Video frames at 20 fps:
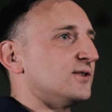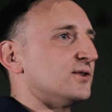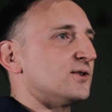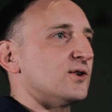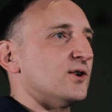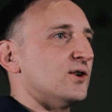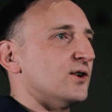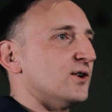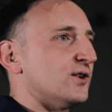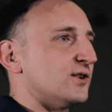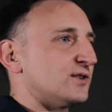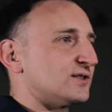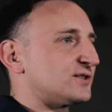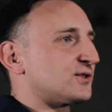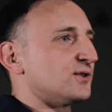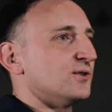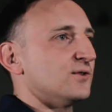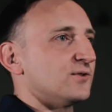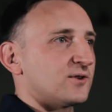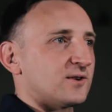you go
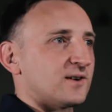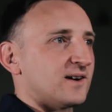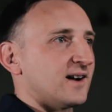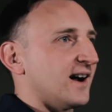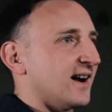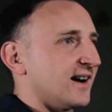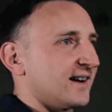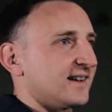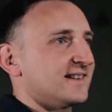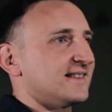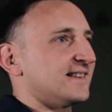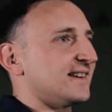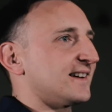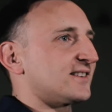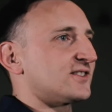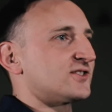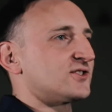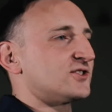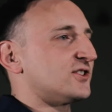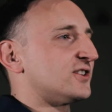school for
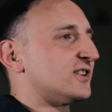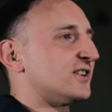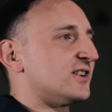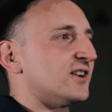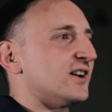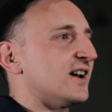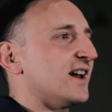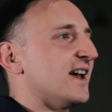architecture,